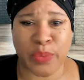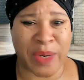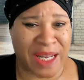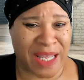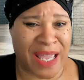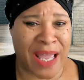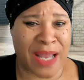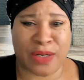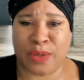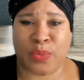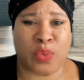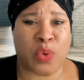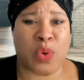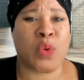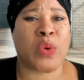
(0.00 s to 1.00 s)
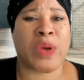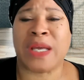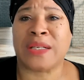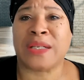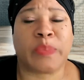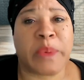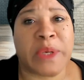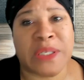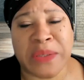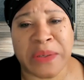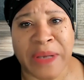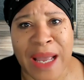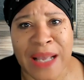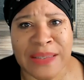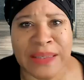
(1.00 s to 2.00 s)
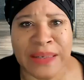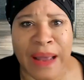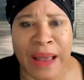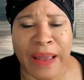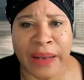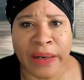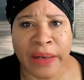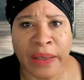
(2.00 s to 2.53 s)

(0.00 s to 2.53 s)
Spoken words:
Well, who is Spencer Cassidy?